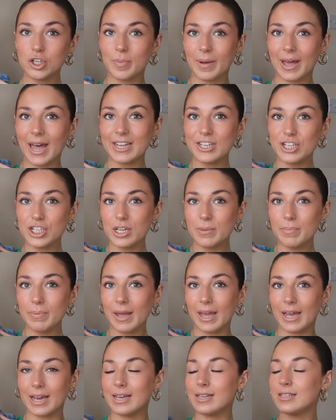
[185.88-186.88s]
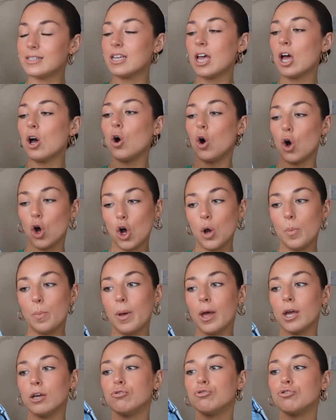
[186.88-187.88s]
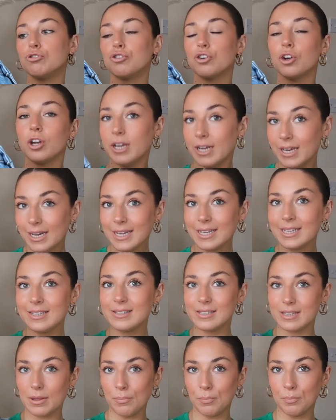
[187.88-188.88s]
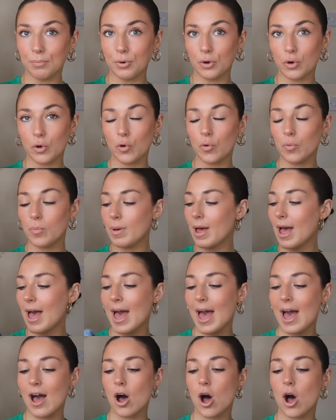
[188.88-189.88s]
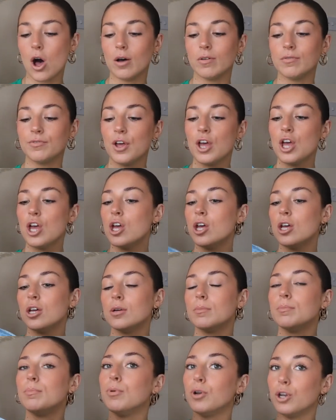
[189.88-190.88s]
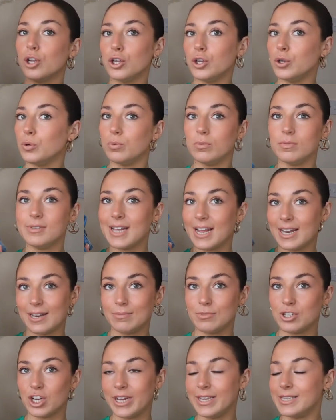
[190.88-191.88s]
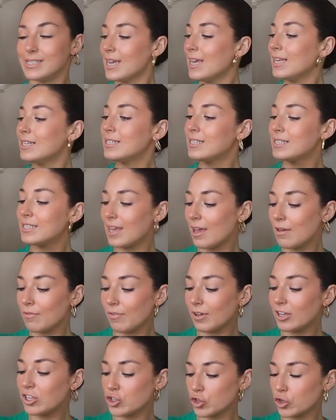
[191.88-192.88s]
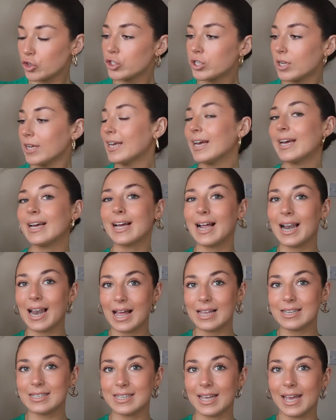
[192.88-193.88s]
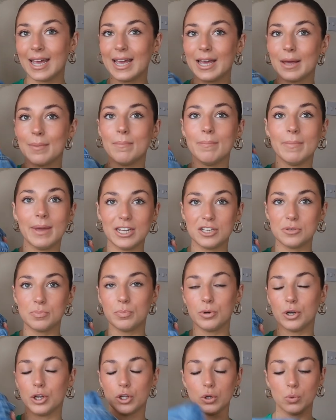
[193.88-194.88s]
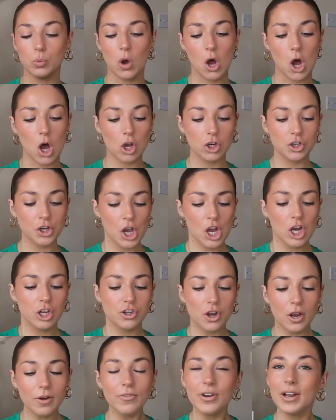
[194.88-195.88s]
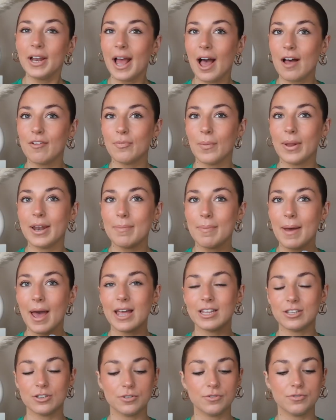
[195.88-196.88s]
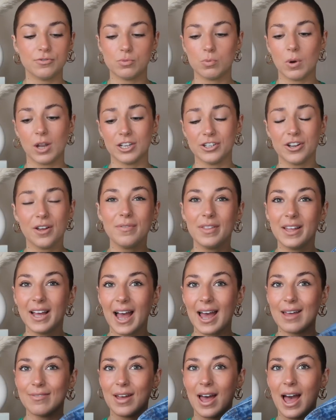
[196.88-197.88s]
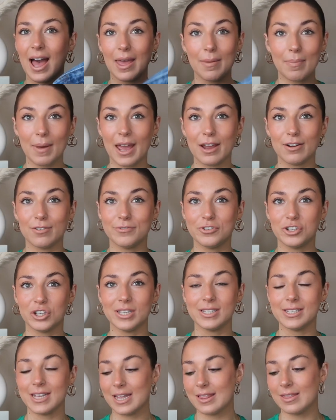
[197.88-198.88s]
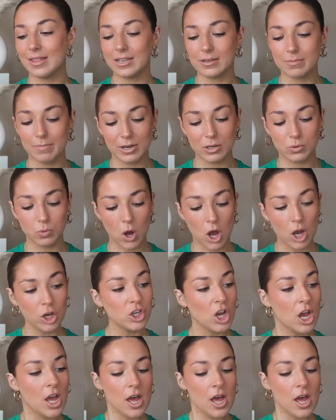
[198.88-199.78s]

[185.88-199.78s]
up, I actually picked up a really simple pair of blue denim jeans. It's giving just like classic mid blue wash. Don't really have many pairs as well. I don't think I have a pair of jeans in this mid wash.